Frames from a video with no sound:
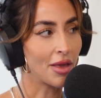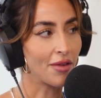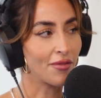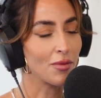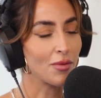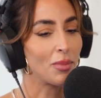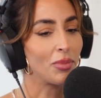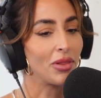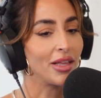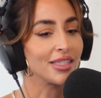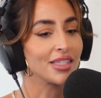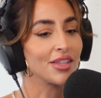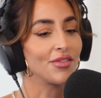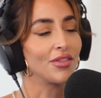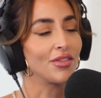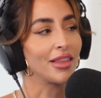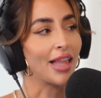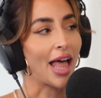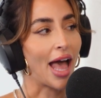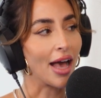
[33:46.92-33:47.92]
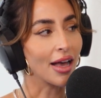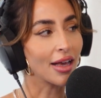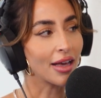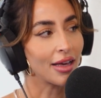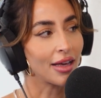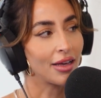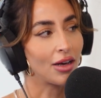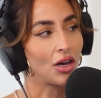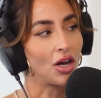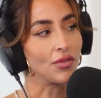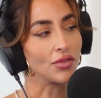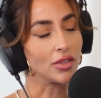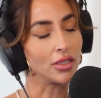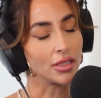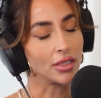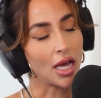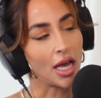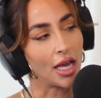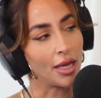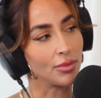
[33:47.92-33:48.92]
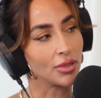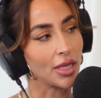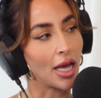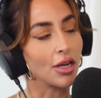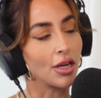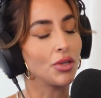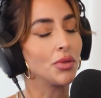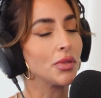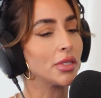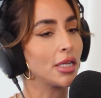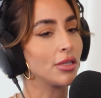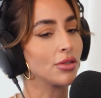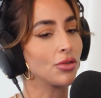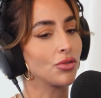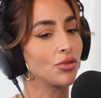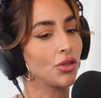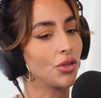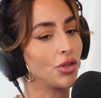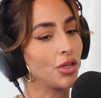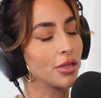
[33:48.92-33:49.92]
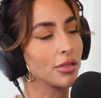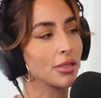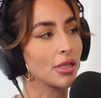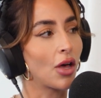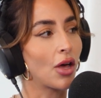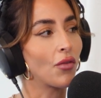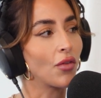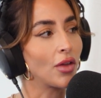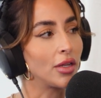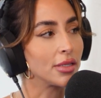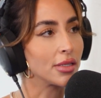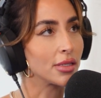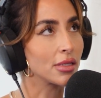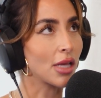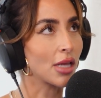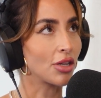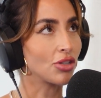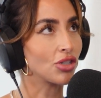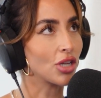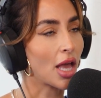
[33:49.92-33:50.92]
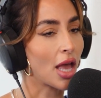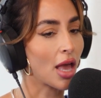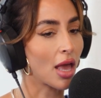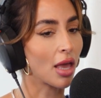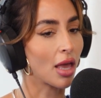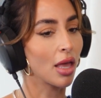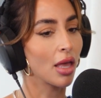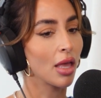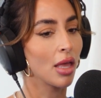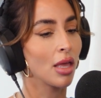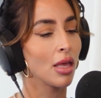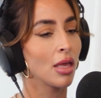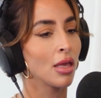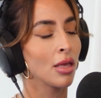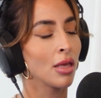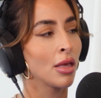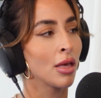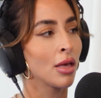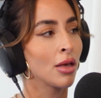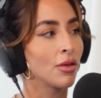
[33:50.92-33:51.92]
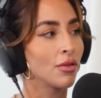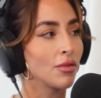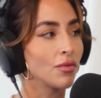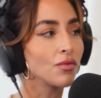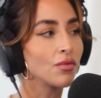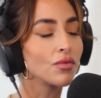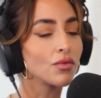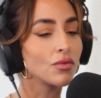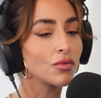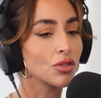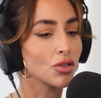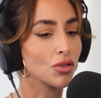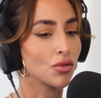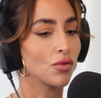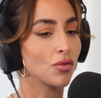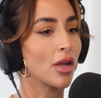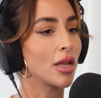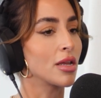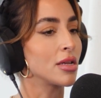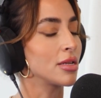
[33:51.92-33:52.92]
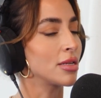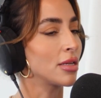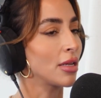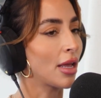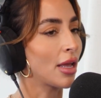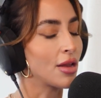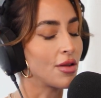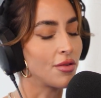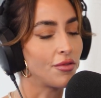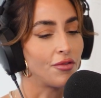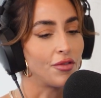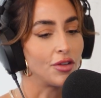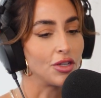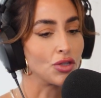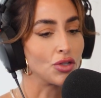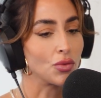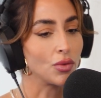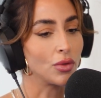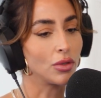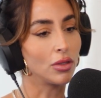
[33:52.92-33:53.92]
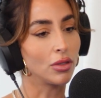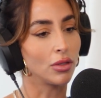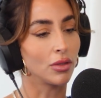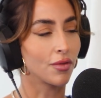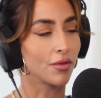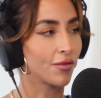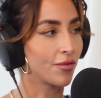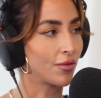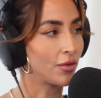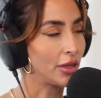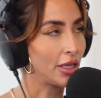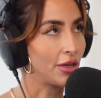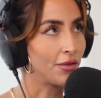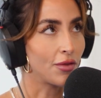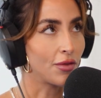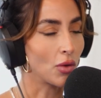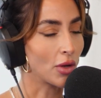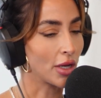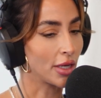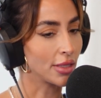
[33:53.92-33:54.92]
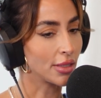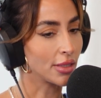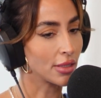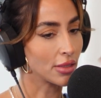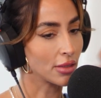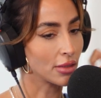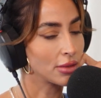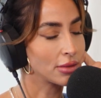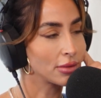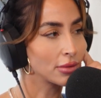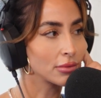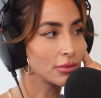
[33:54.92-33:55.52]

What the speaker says: Coming from a place of lack, oftentimes, how do you stay so true to yourself in such a trend and visually focused